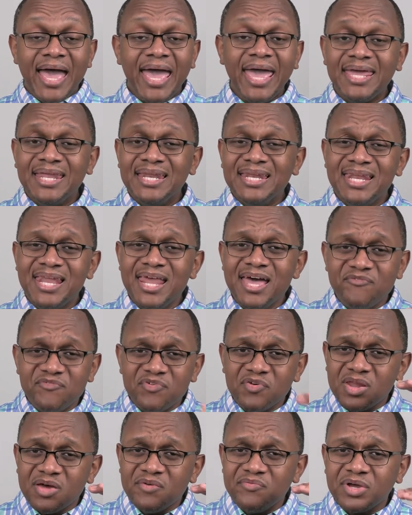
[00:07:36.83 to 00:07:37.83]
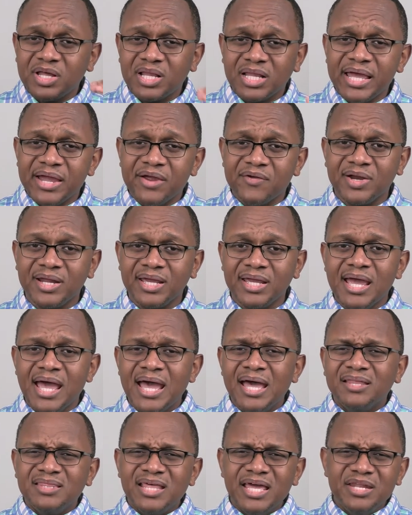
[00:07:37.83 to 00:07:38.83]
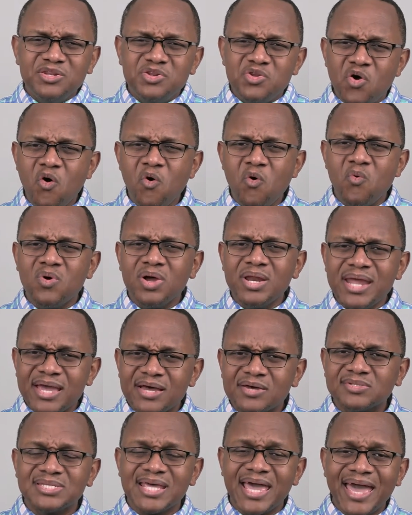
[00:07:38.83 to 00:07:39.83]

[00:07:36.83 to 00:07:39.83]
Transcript: a level of clarity that no one else